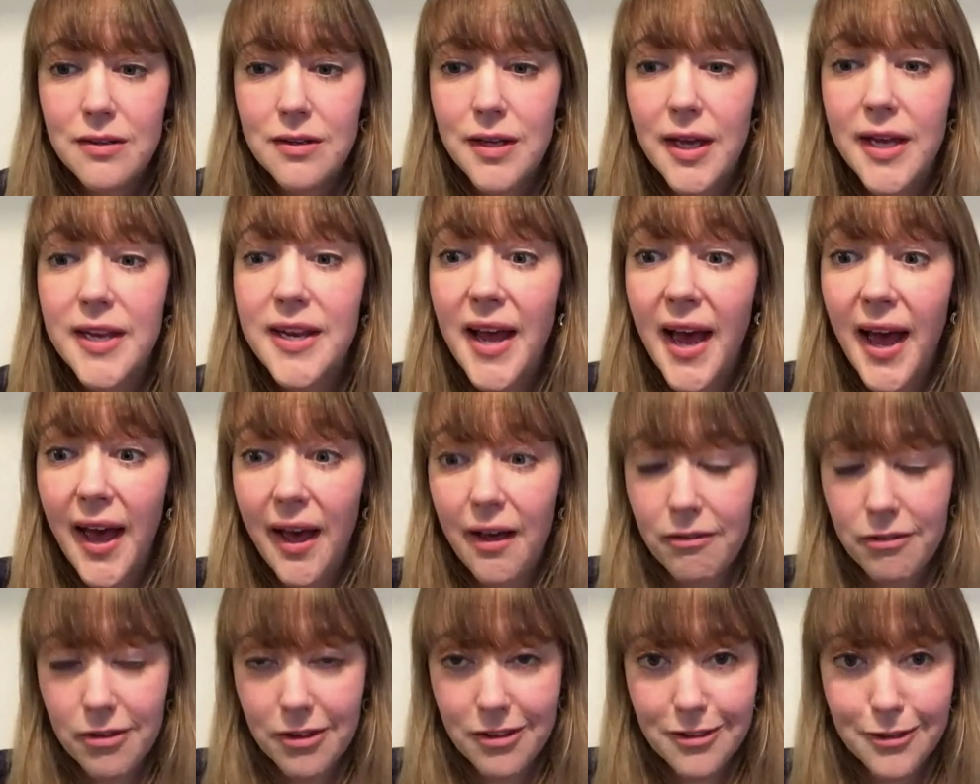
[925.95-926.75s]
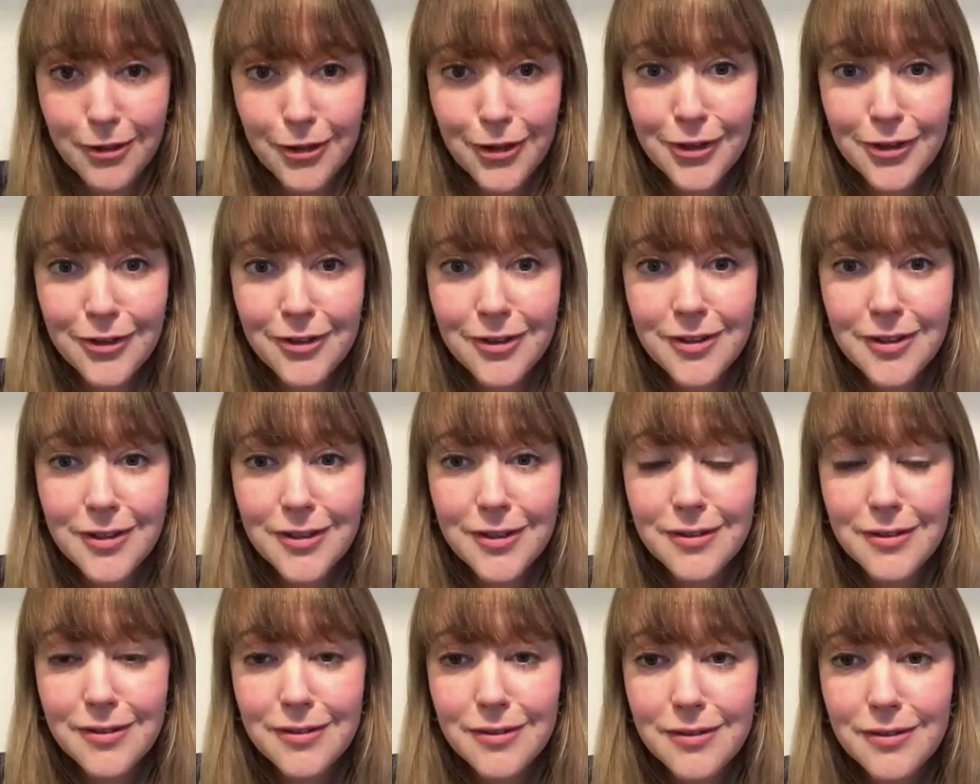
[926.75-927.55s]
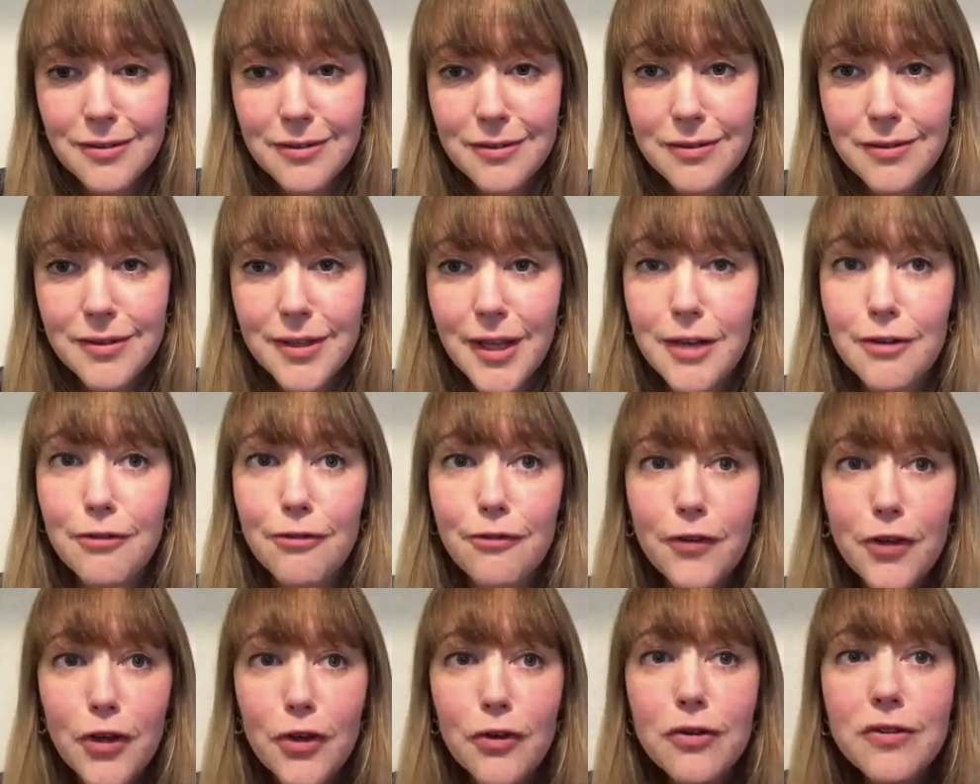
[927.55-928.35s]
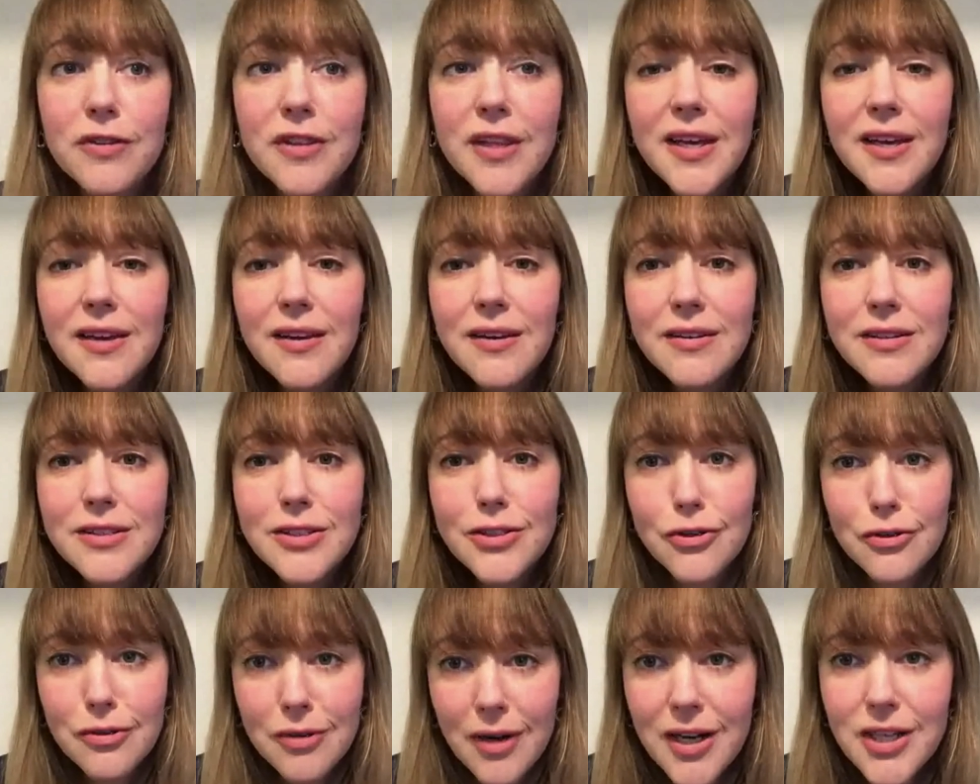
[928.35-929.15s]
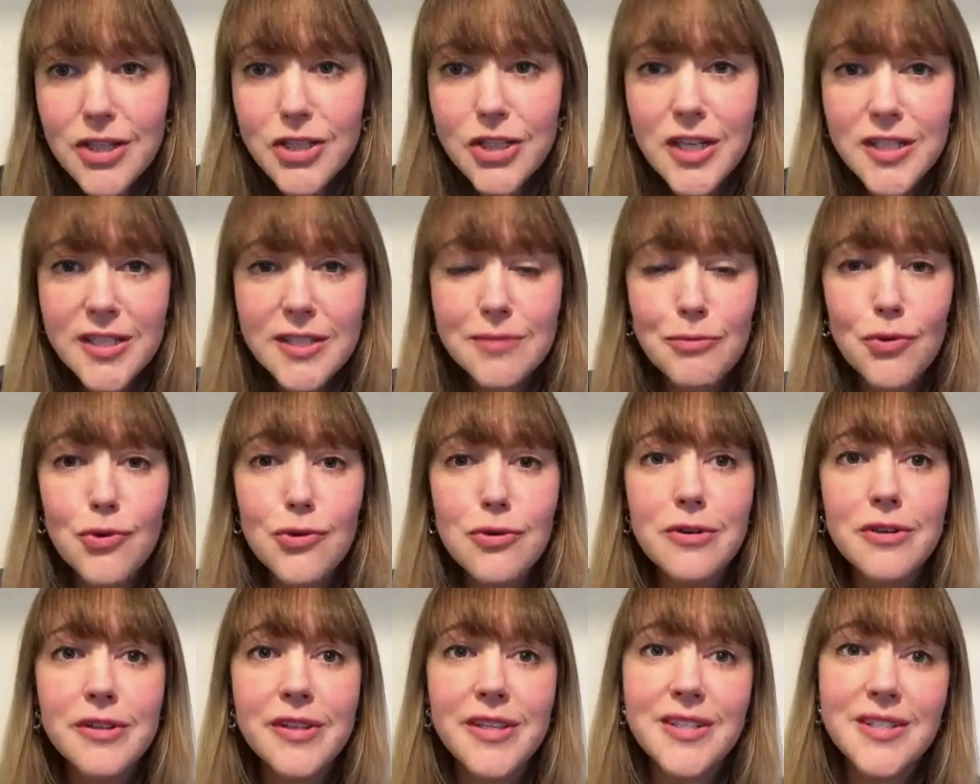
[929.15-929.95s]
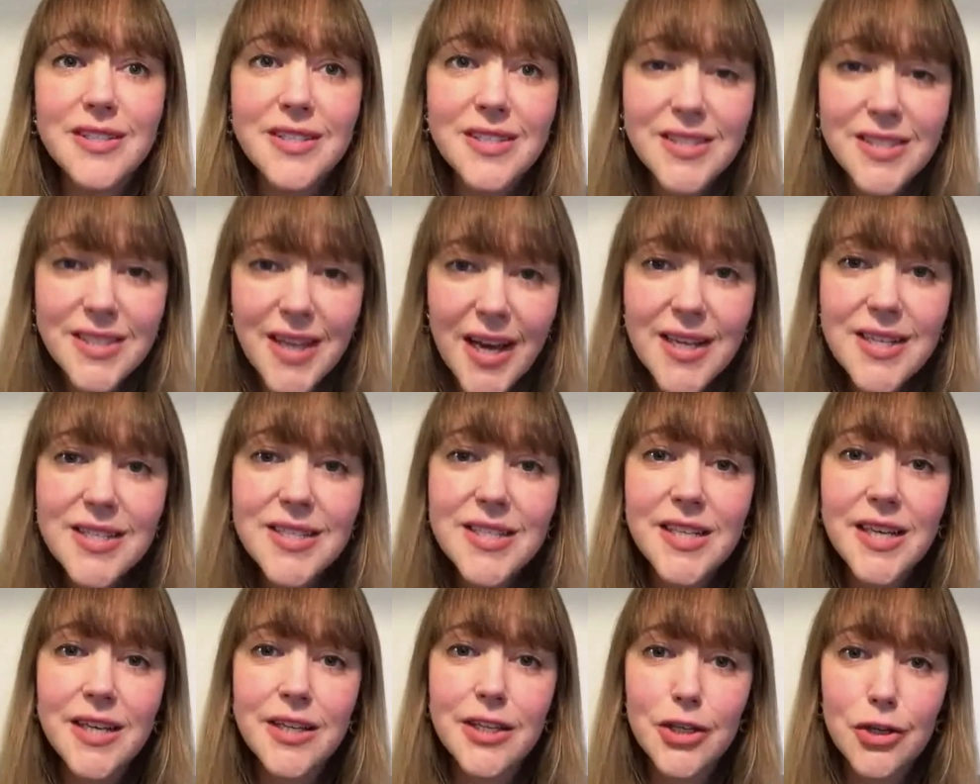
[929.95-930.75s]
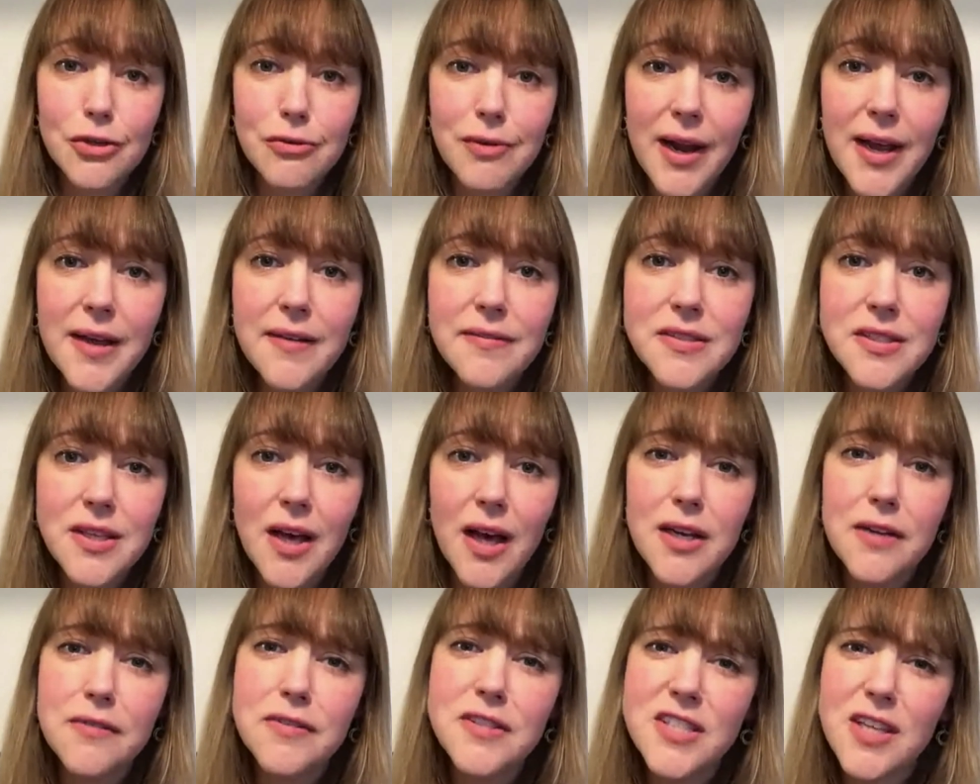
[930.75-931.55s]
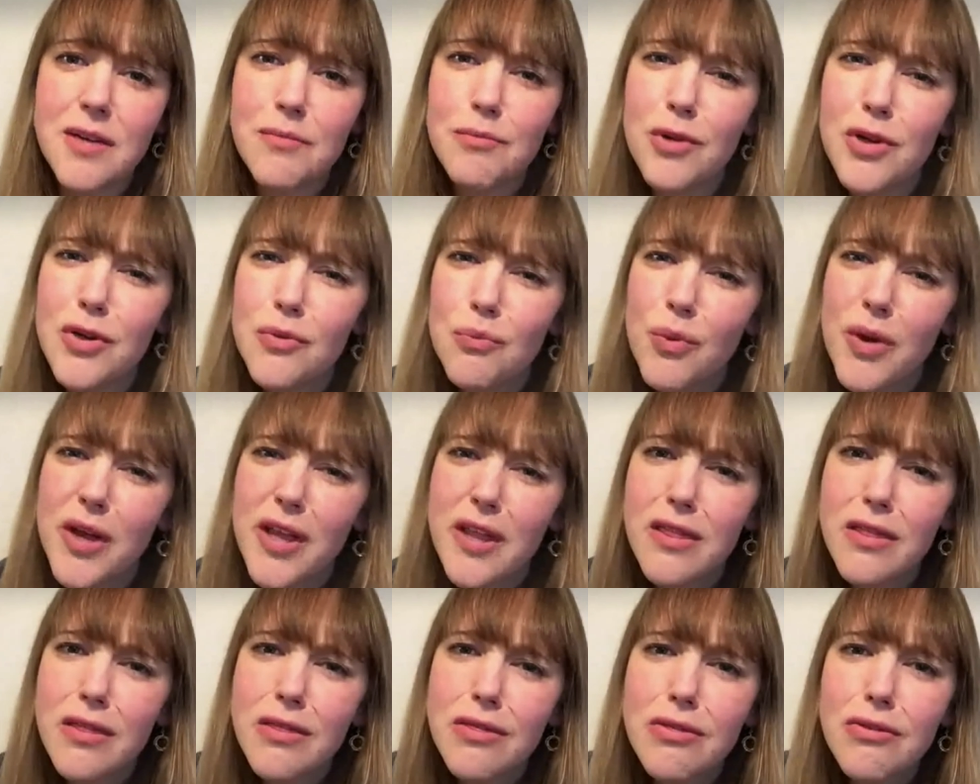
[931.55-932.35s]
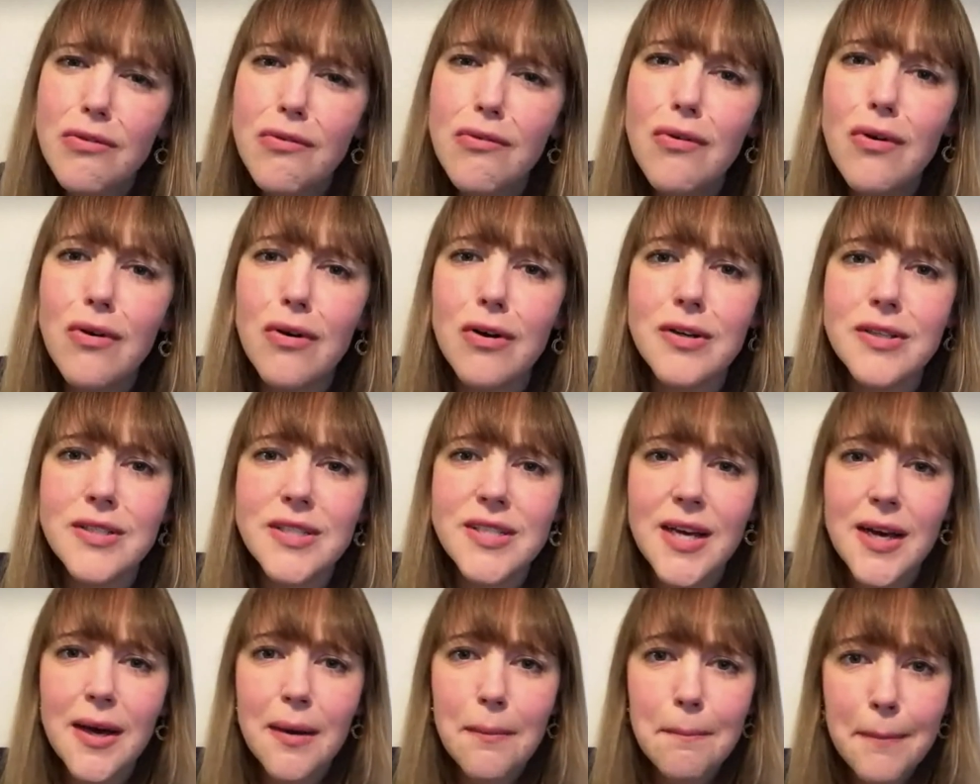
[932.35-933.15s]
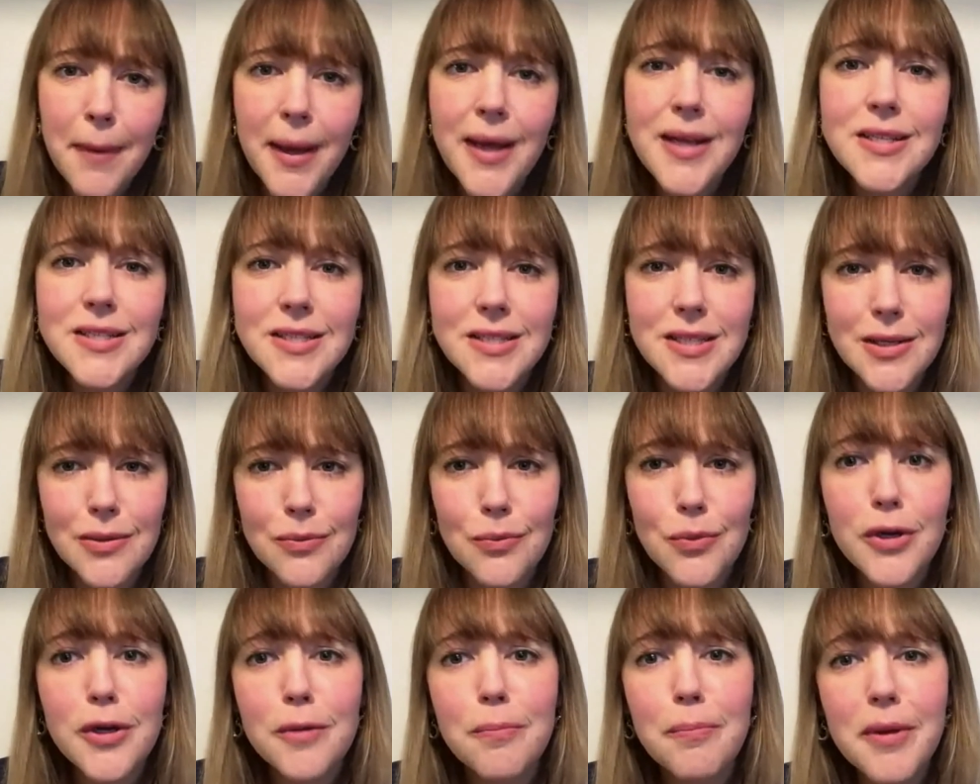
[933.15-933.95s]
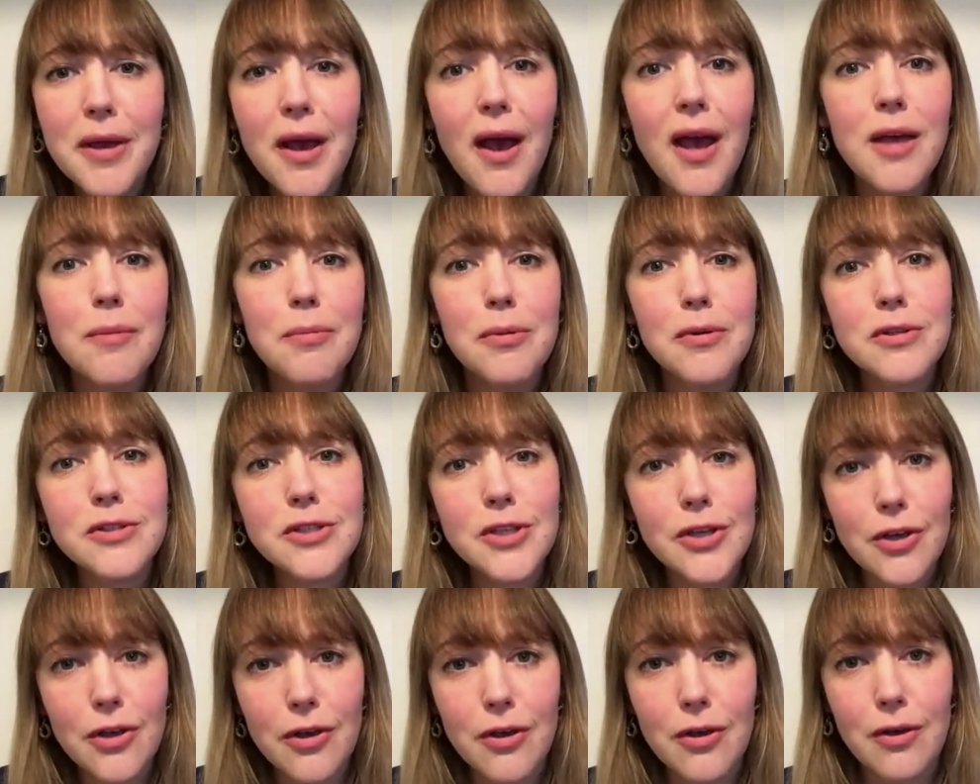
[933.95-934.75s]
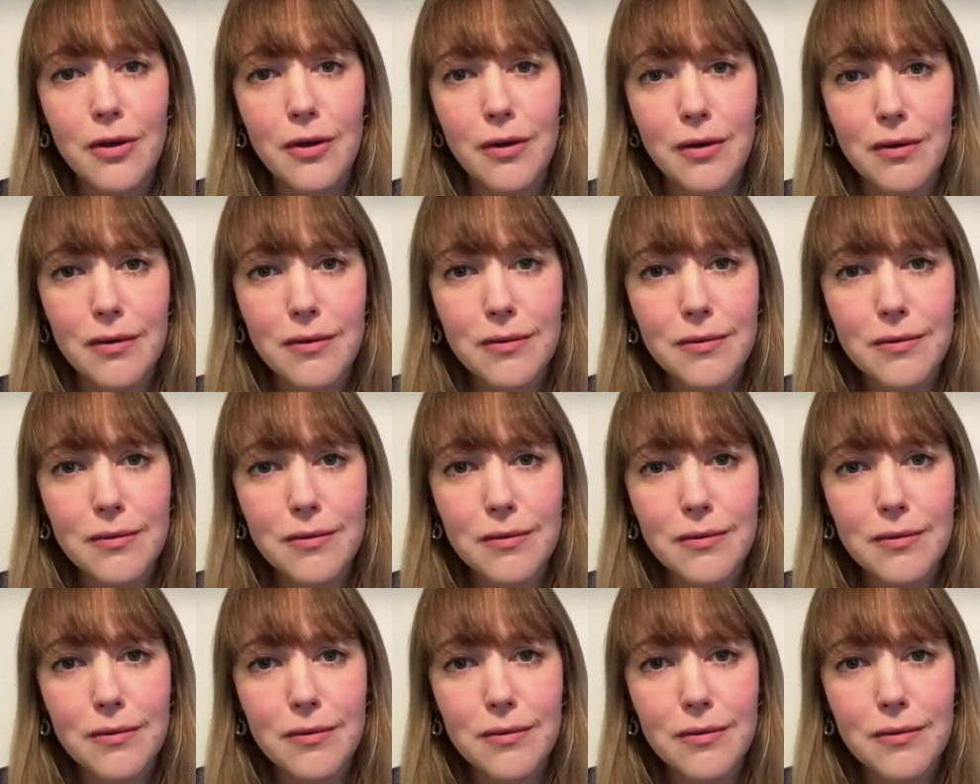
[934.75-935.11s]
in health, then few things crush us more than standing at the graveside of someone we thought medicine would be able to cure.